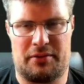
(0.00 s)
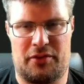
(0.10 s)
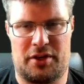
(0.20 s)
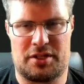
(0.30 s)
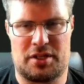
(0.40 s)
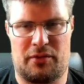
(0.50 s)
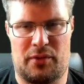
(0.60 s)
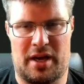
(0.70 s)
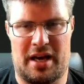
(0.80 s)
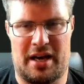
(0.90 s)
First off,
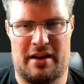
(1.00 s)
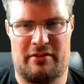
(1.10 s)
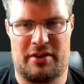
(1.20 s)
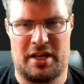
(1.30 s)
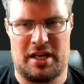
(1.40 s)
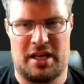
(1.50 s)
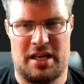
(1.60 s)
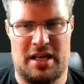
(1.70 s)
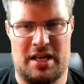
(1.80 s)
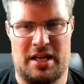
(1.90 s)
we have
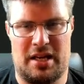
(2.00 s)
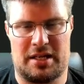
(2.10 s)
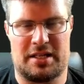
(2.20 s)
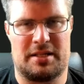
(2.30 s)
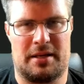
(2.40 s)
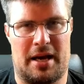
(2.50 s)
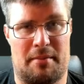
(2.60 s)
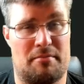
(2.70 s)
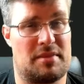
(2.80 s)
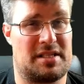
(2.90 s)

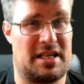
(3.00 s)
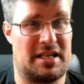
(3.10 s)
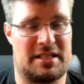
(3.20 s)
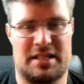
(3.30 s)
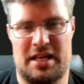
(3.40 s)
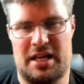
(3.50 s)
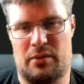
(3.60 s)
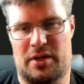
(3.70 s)
EMCC,